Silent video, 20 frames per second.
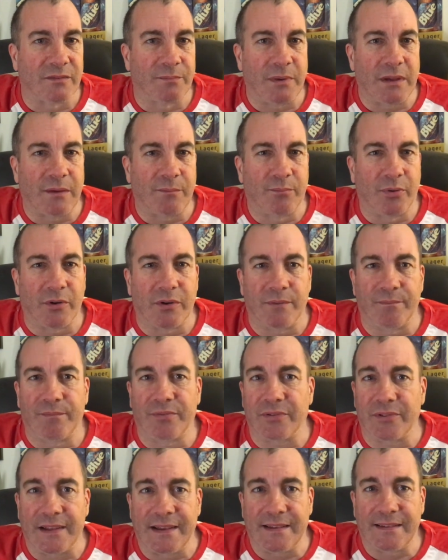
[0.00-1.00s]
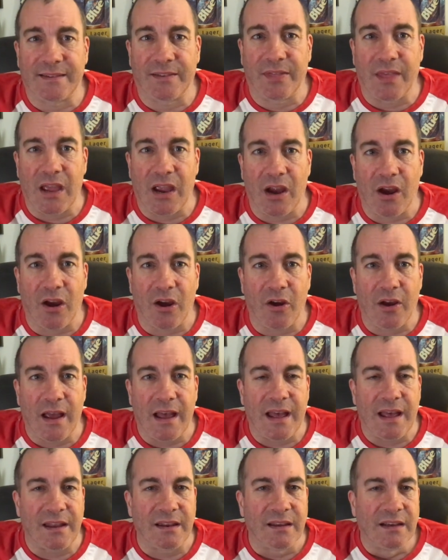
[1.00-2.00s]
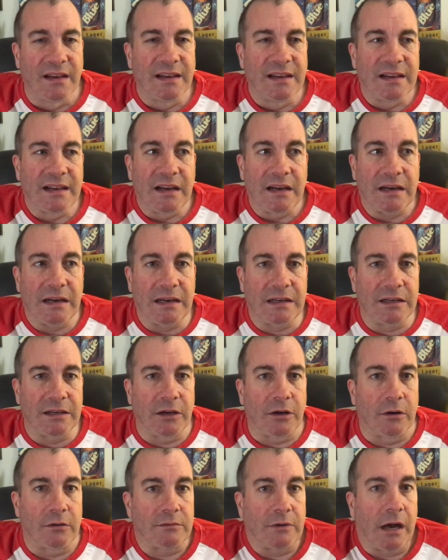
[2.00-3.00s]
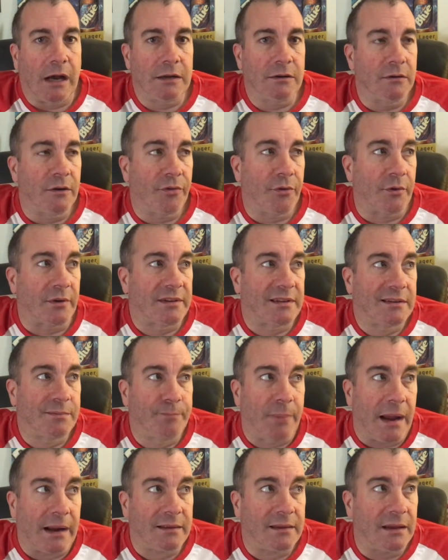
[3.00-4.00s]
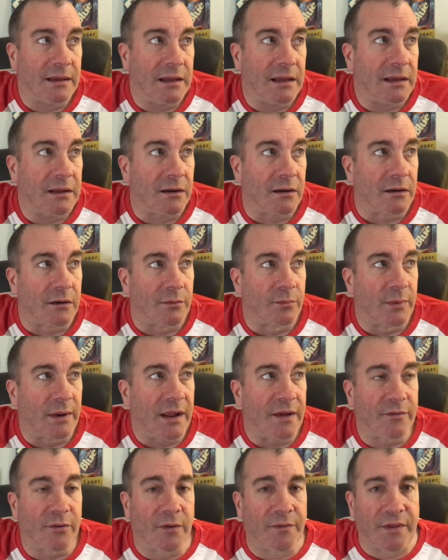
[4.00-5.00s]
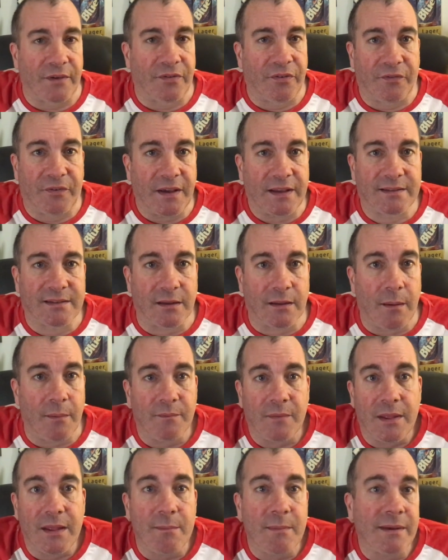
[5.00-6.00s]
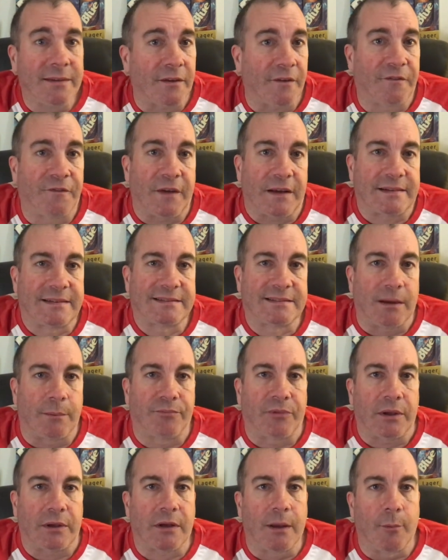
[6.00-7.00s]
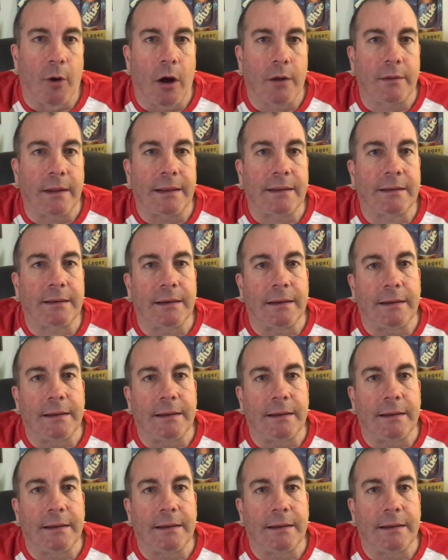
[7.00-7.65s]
being put in place there, and I don't know if they're expecting it or whatever. They fix it. They must have fixed something. Come on, like